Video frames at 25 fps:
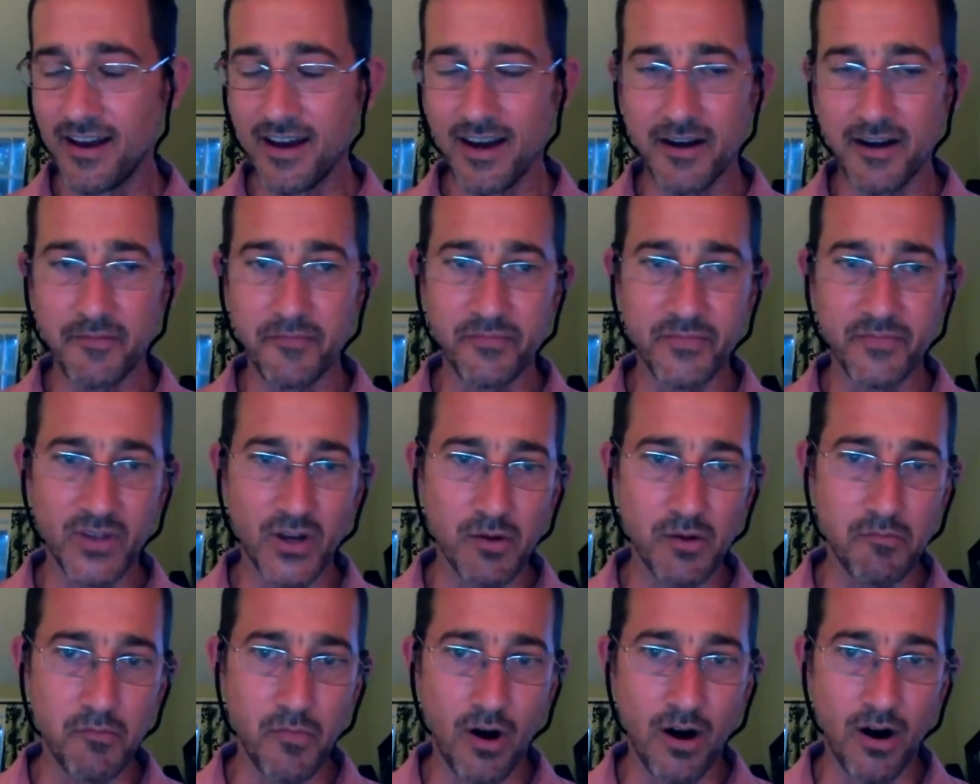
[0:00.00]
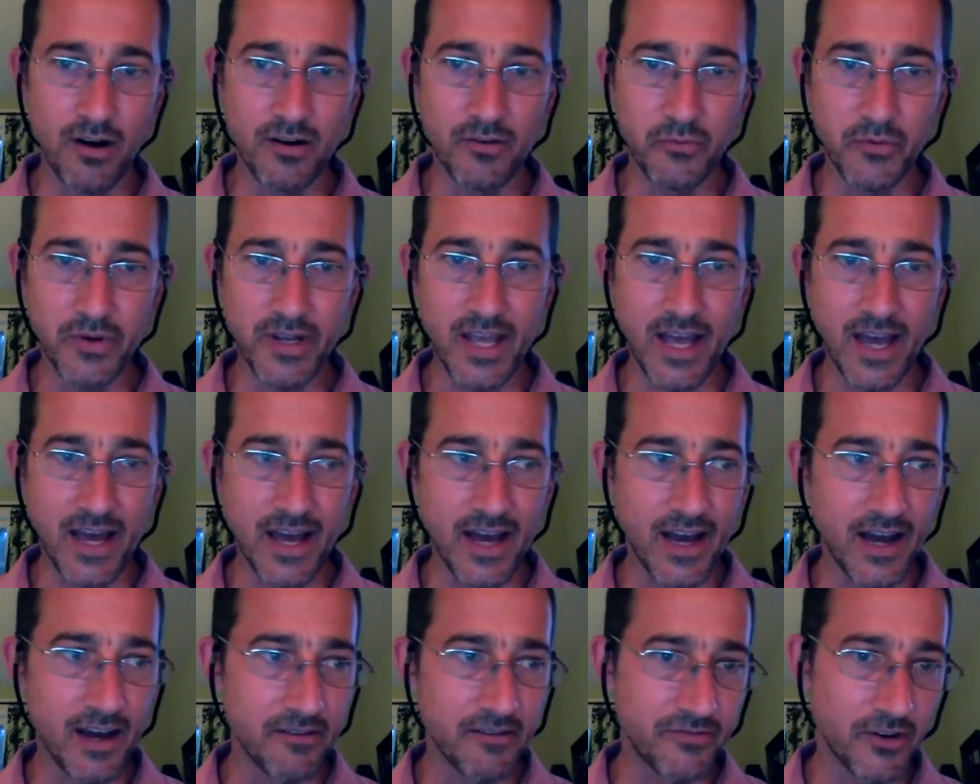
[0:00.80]
Um, you know, Martin, we
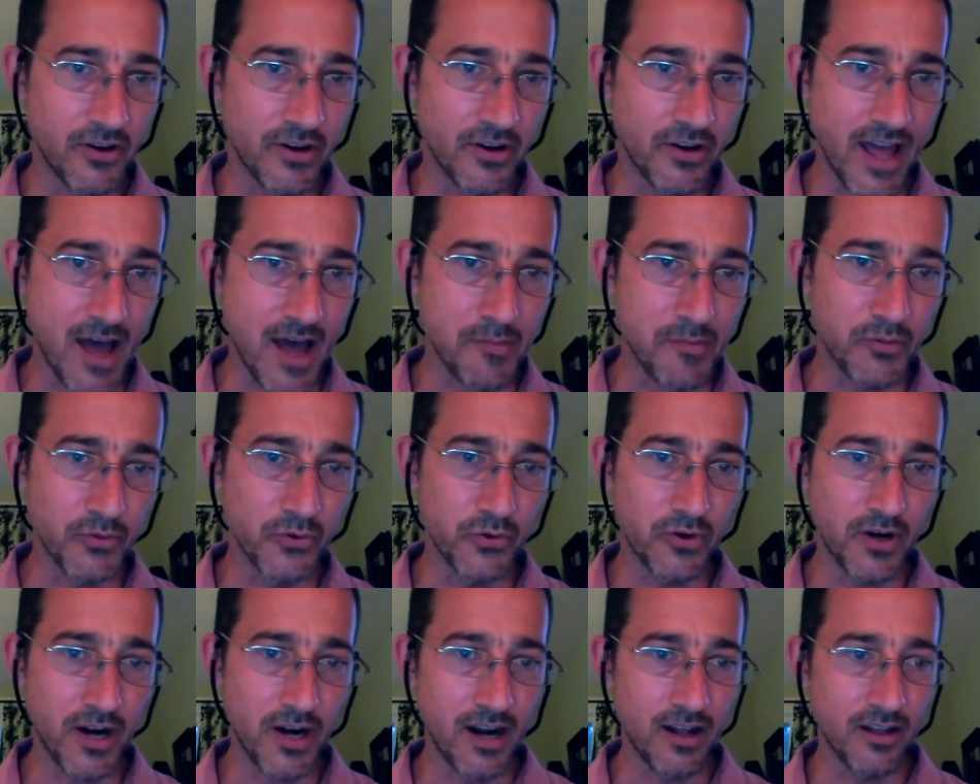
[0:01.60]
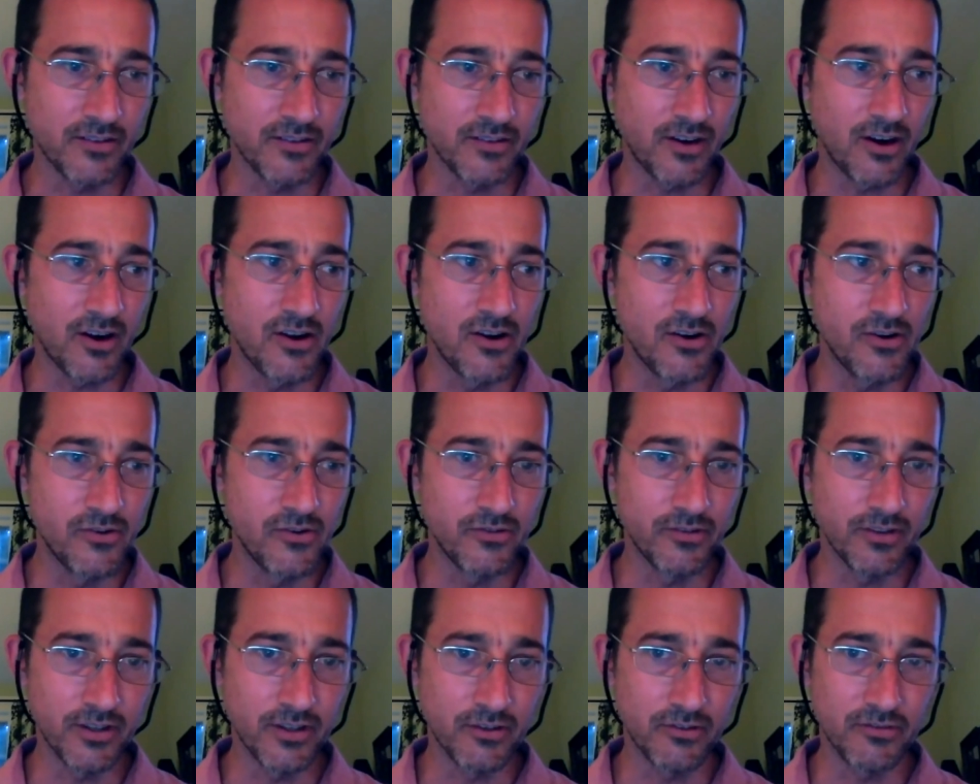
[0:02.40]
have on Appledore Island our
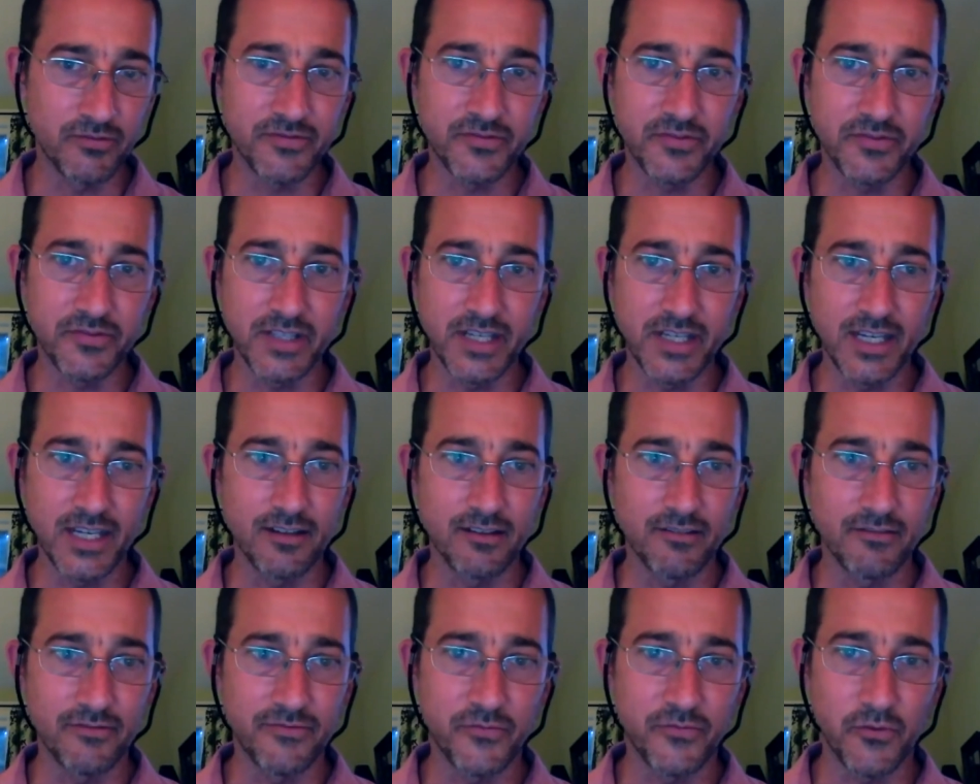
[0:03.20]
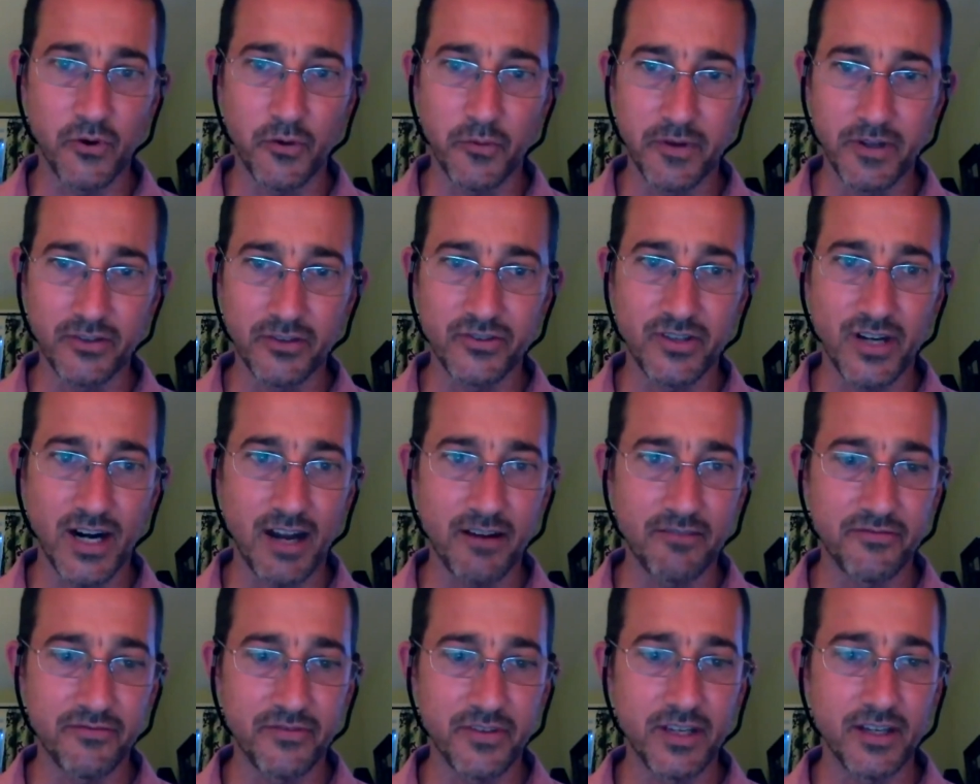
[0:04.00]
own little fleet of four-wheel
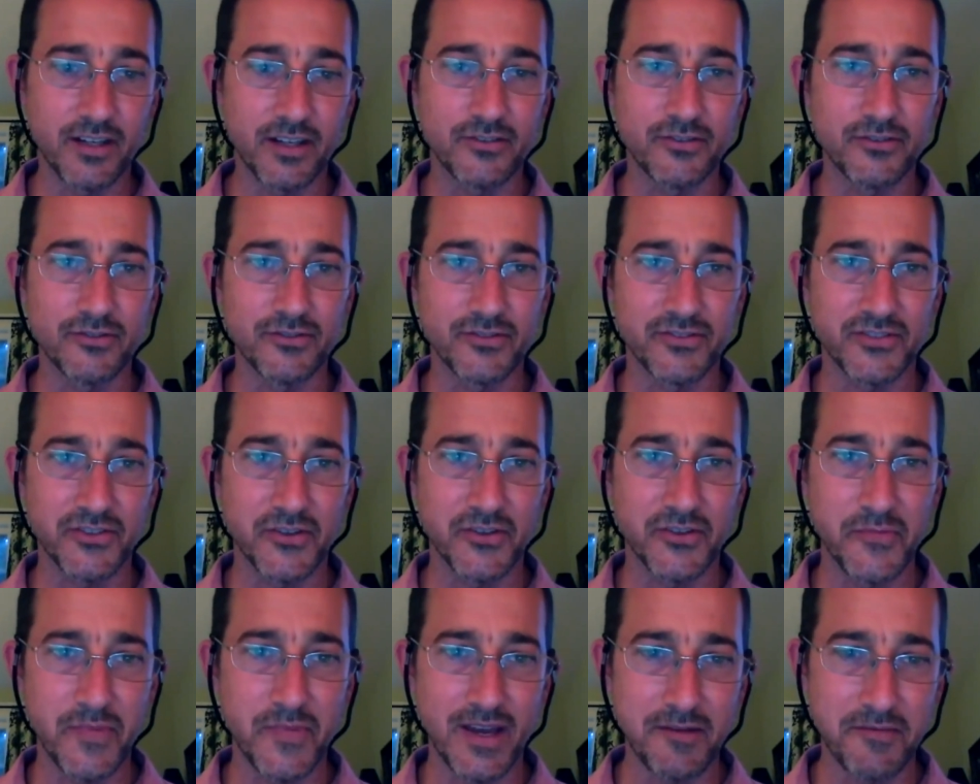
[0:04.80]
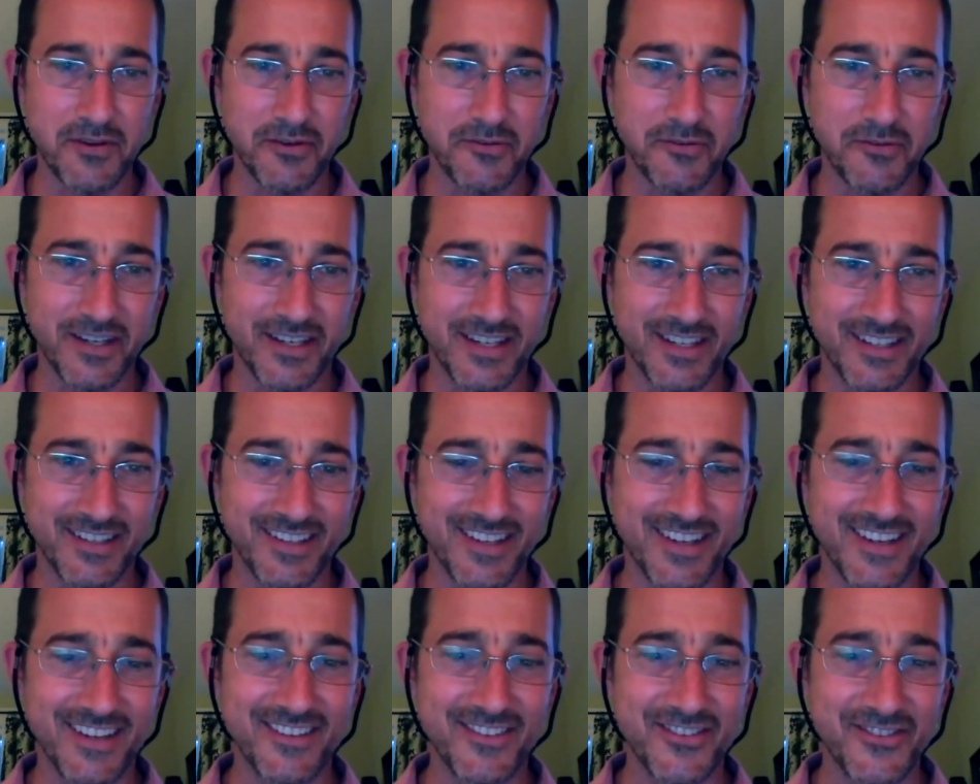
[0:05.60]
drive vehicles, so maybe we
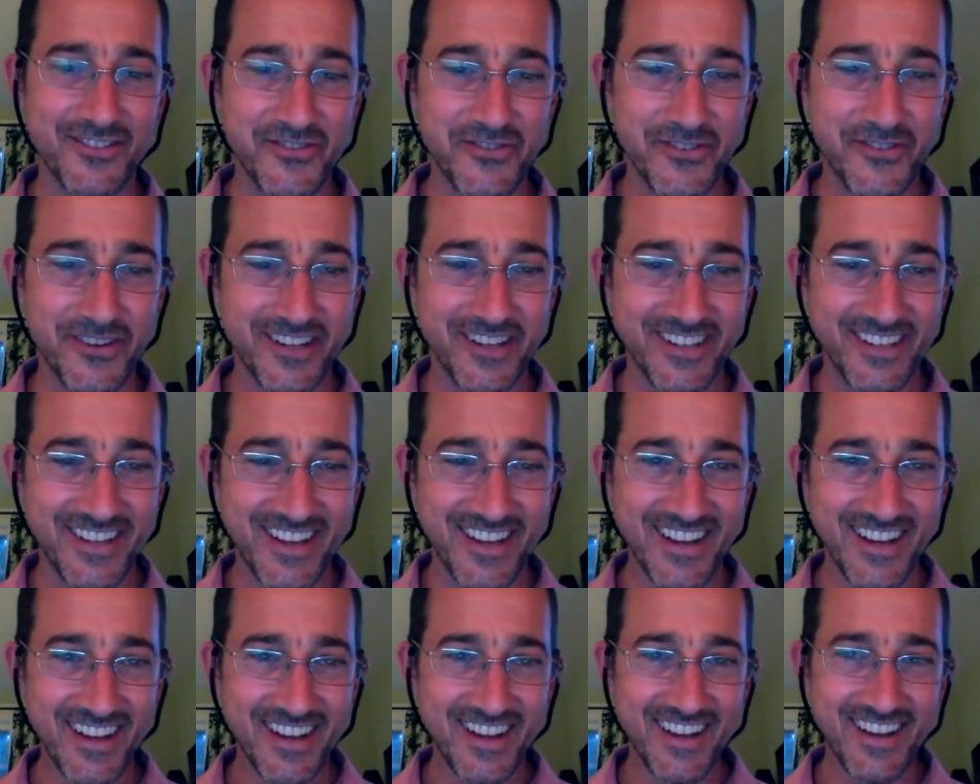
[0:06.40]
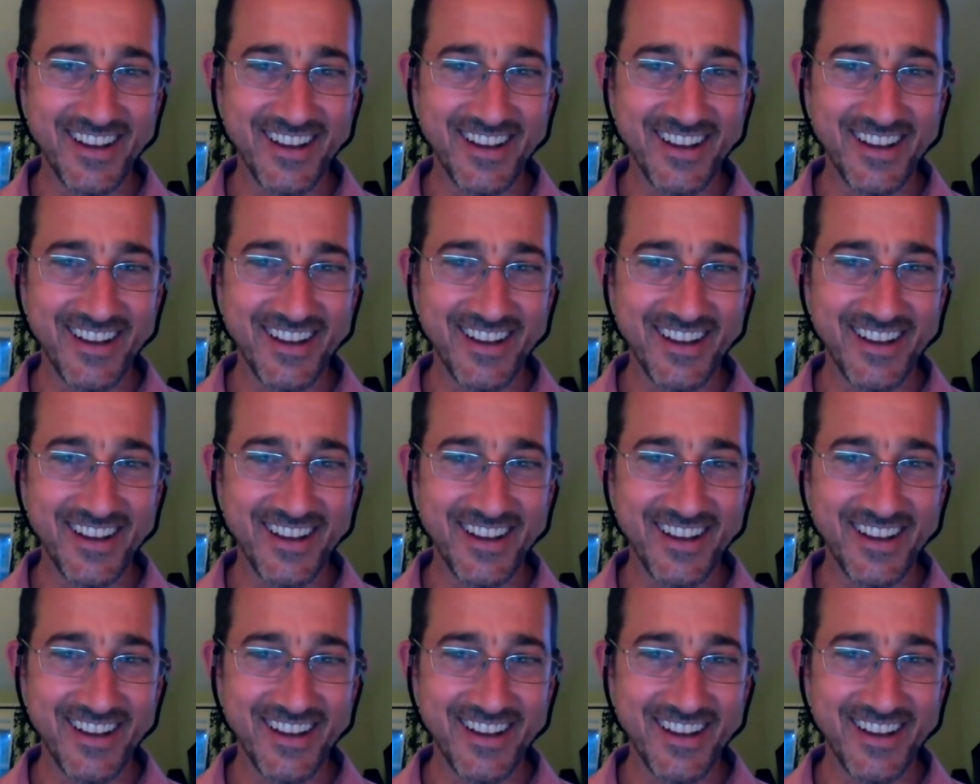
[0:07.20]
can get you and